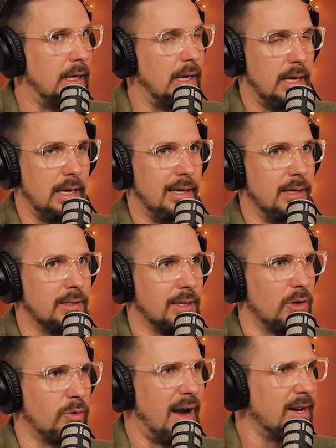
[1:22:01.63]
He's
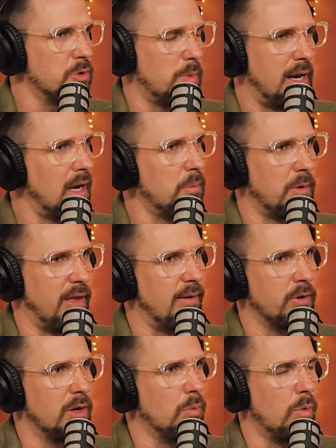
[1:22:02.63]
graduated with
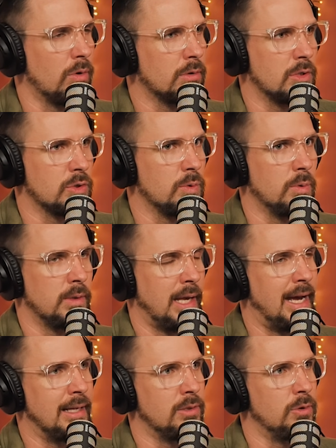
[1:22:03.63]
every award the school
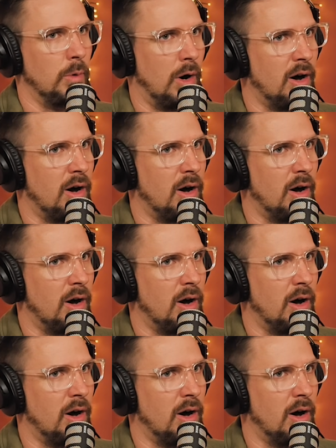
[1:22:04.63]
had to